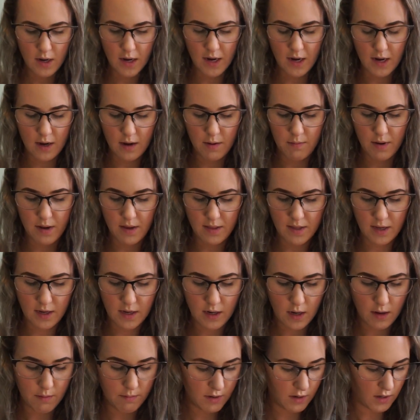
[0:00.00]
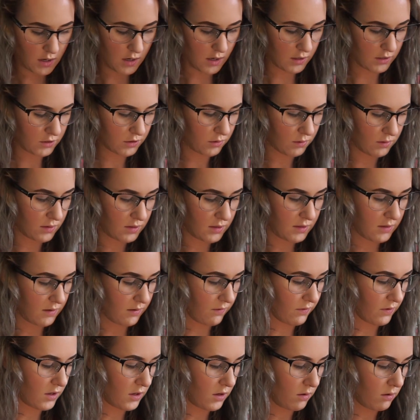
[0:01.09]
And they come in all sorts
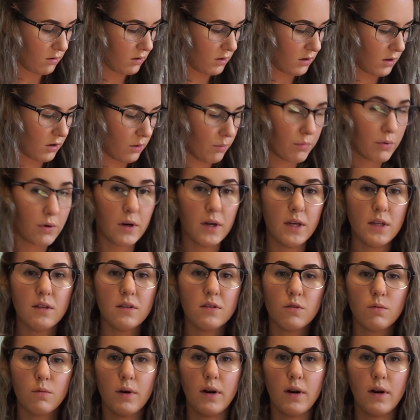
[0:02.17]
of cute little prints,